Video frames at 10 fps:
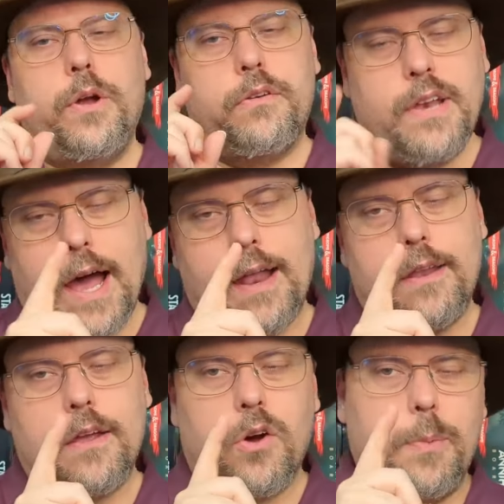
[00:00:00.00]
We are
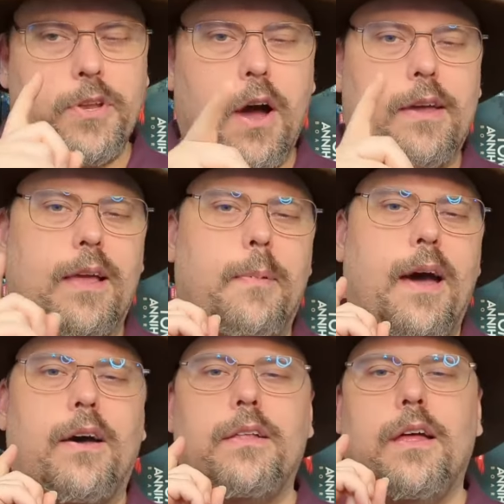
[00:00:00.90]
not going to be
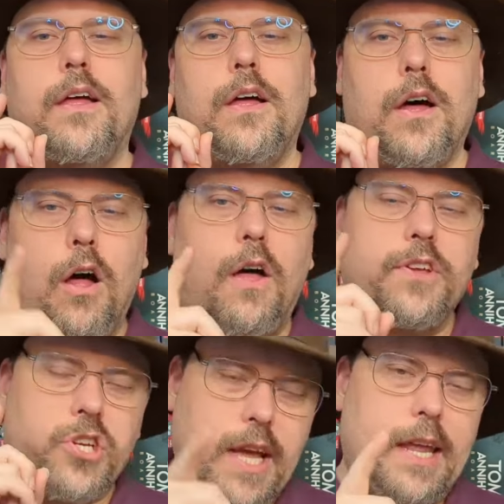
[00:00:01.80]
talking about
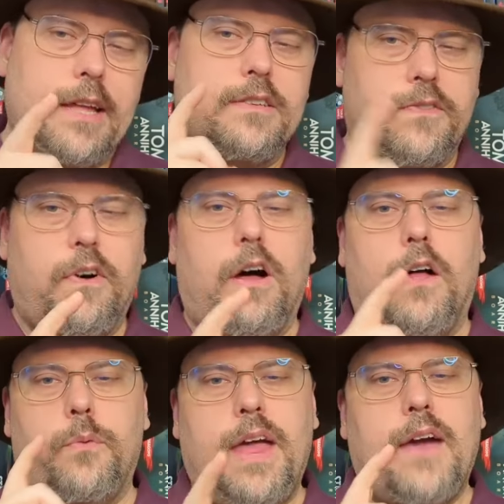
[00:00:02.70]
all the shenanigans
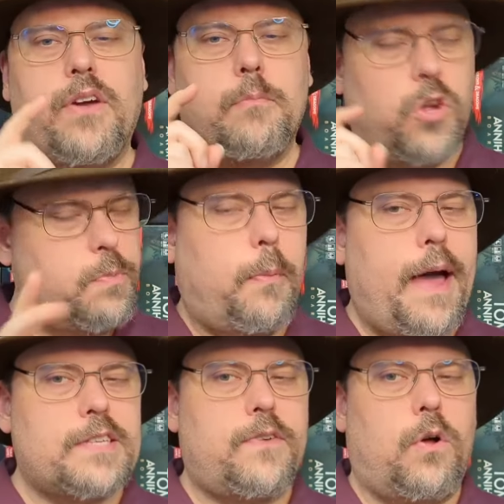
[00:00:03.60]
involved with having
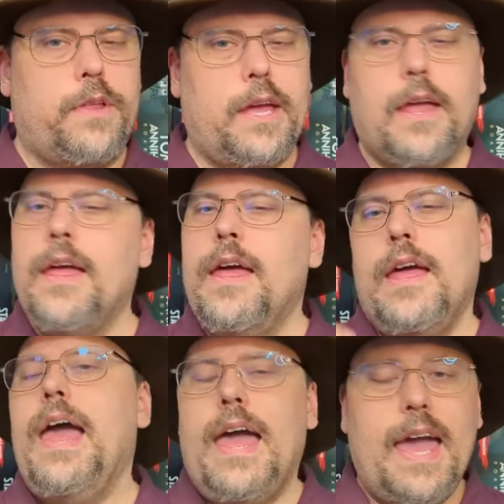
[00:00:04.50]
multiple bags of holding
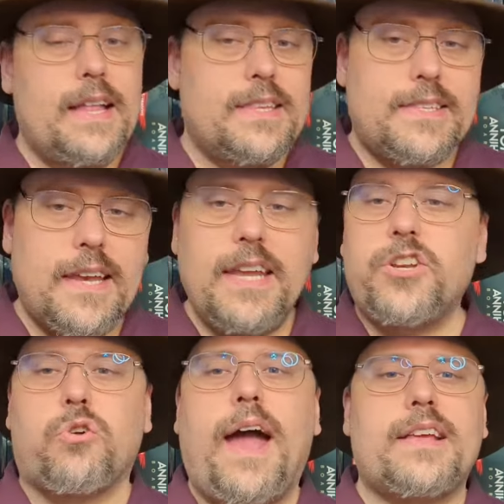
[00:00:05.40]
and
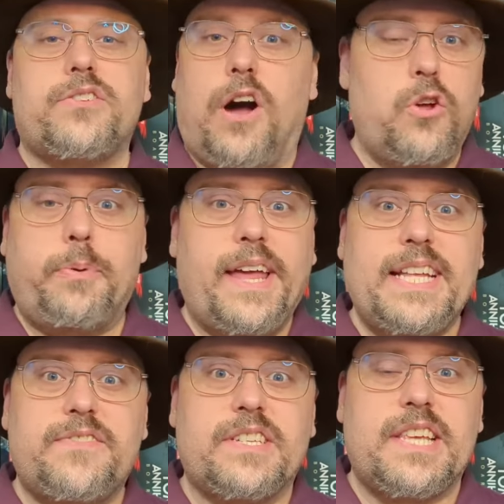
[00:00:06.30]
sending tarasque to other
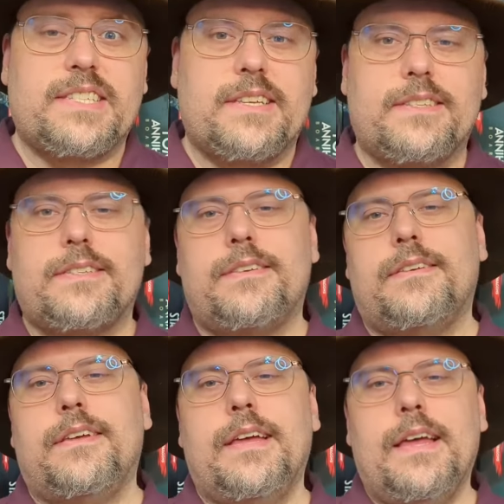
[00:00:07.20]
planes of
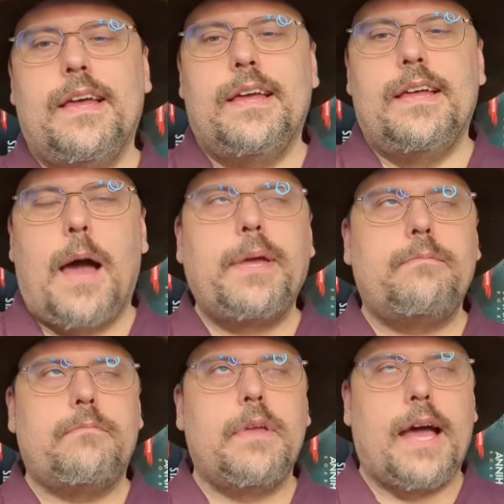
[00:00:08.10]
existence. I
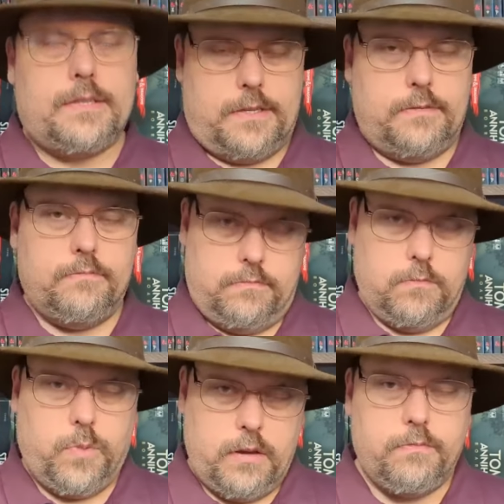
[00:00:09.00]
mean, yes,
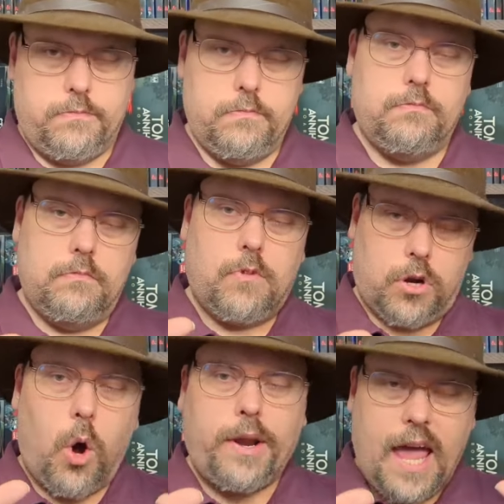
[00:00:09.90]
we
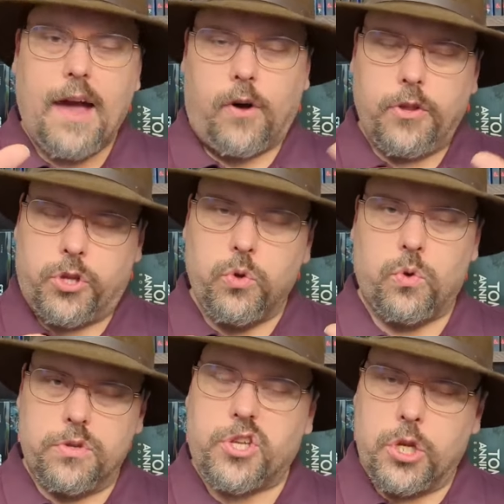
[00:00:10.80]
are going to have all the
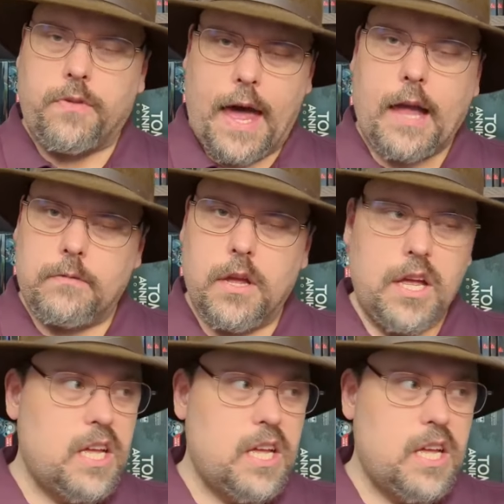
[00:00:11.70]
tools to do that.